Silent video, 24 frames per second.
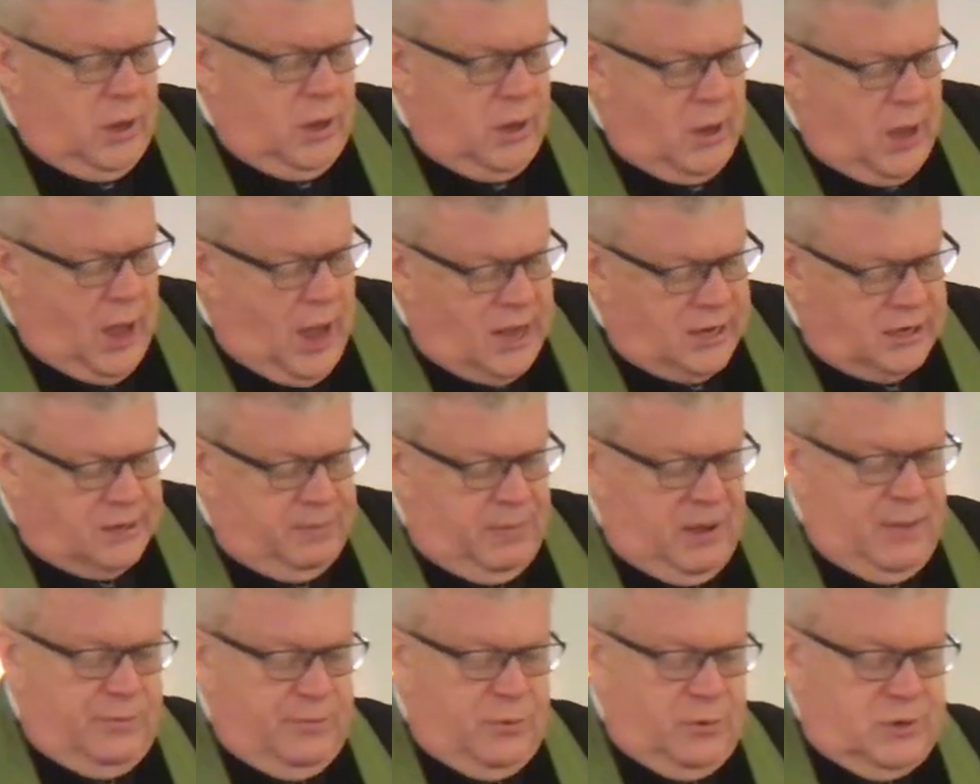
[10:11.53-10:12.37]
God's
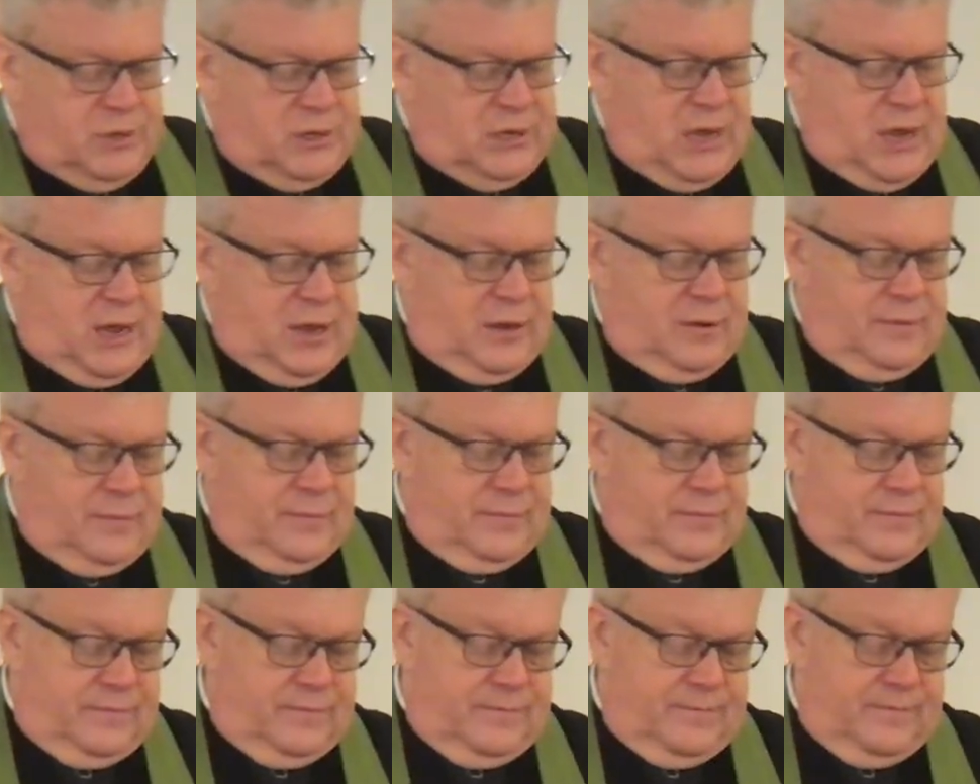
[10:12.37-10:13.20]
people say,
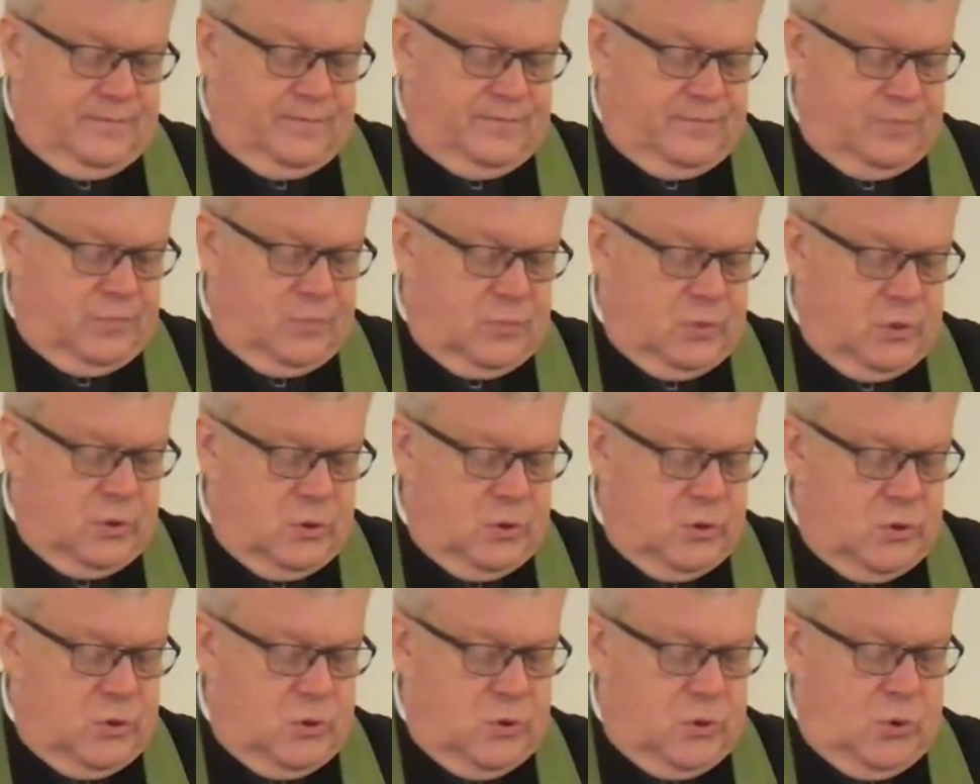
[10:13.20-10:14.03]

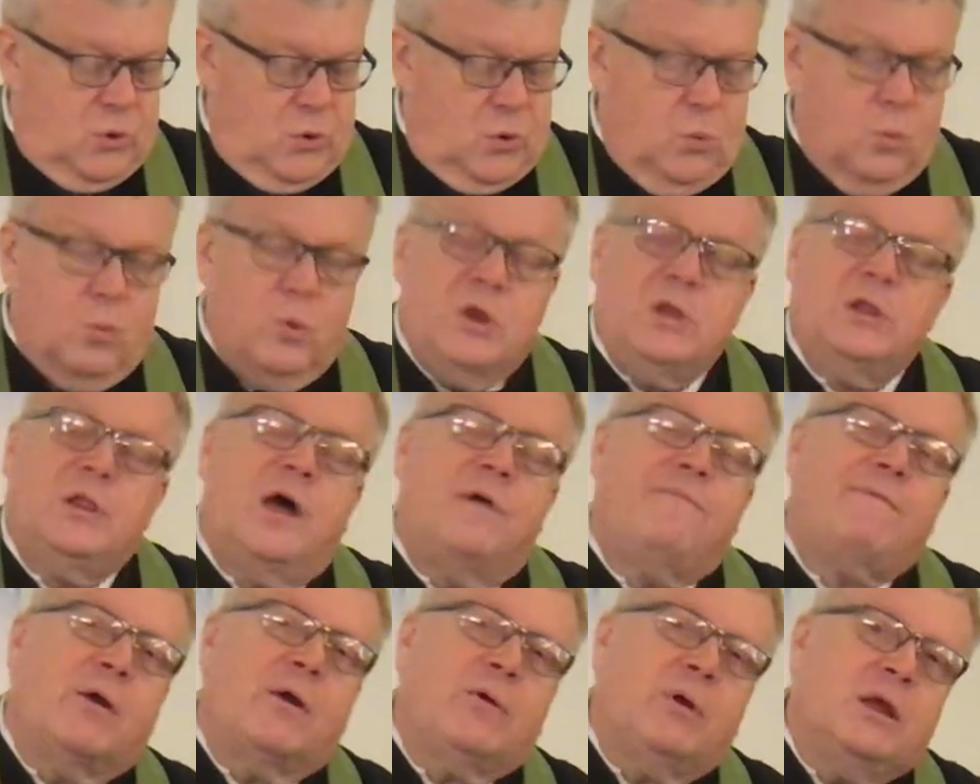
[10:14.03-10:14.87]
We
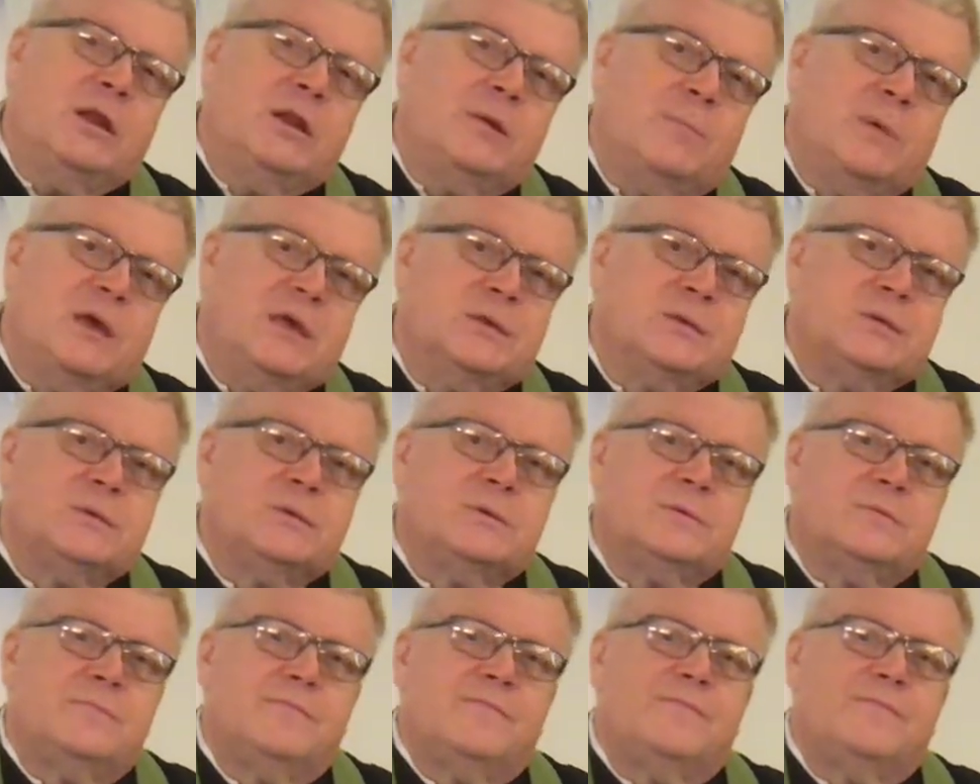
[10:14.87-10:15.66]
love our enemies